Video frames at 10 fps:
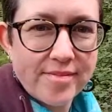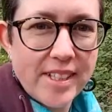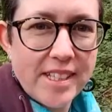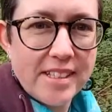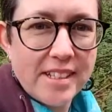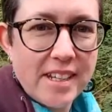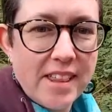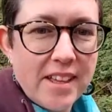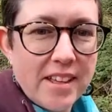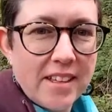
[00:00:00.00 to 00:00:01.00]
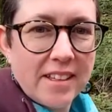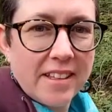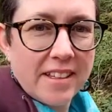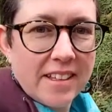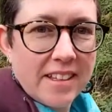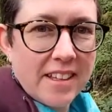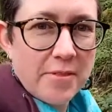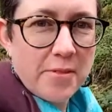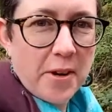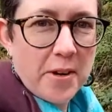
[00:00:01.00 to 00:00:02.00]
This is another
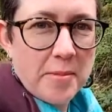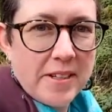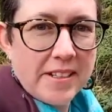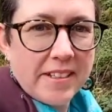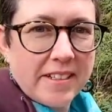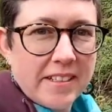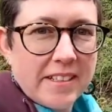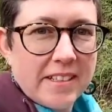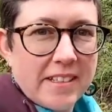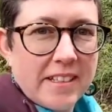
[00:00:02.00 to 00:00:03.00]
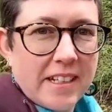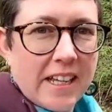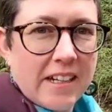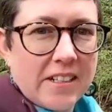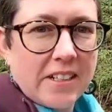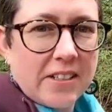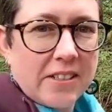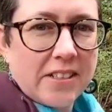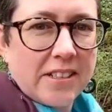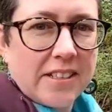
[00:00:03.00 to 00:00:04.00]
environment that
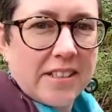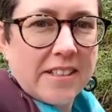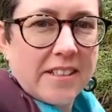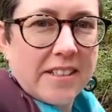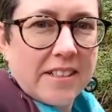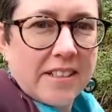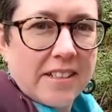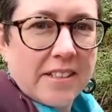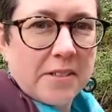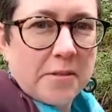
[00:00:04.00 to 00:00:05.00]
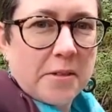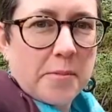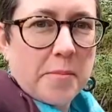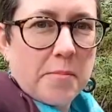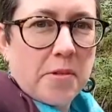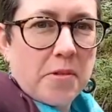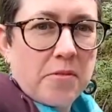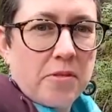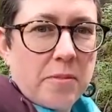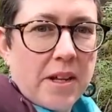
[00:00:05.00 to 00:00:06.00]
Neanderthals would have been more than
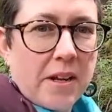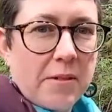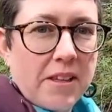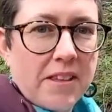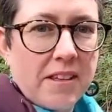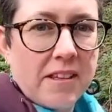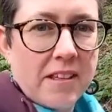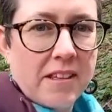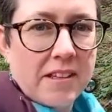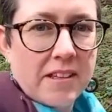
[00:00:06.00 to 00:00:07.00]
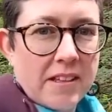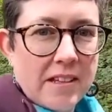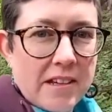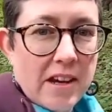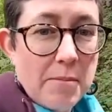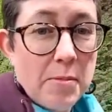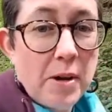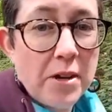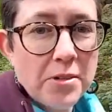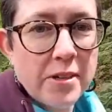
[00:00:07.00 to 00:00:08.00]
familiar with. I'm in
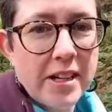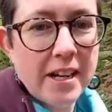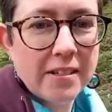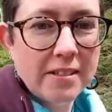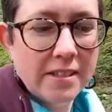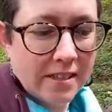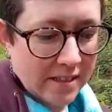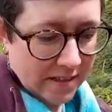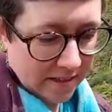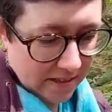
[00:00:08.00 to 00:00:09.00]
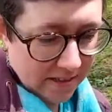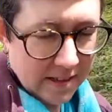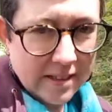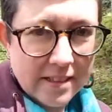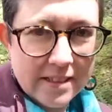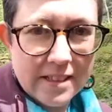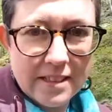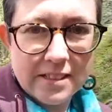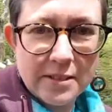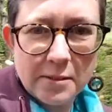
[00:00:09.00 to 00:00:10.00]
Wales right now and
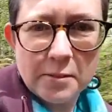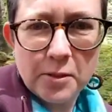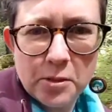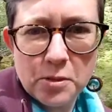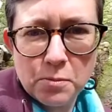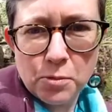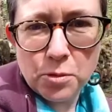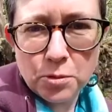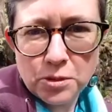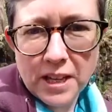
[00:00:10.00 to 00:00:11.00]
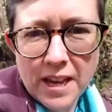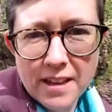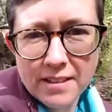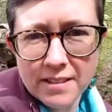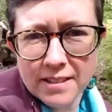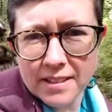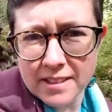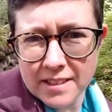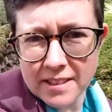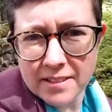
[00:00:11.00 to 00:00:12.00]
got some walls here,
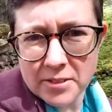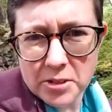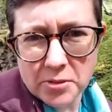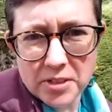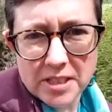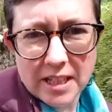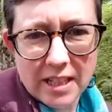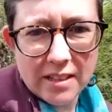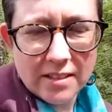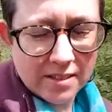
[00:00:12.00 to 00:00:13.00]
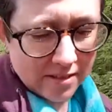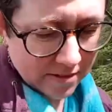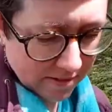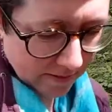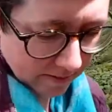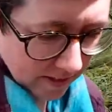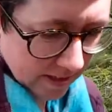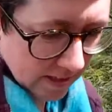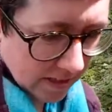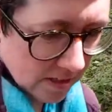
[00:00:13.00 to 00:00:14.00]
which is obviously
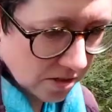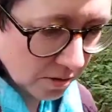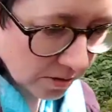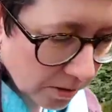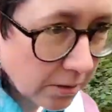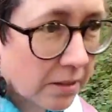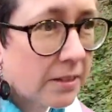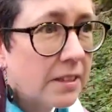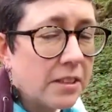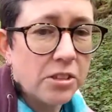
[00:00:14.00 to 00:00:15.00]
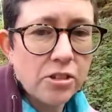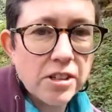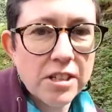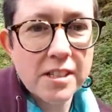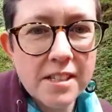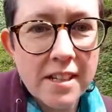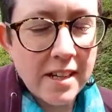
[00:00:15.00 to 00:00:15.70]
recent historical constructions.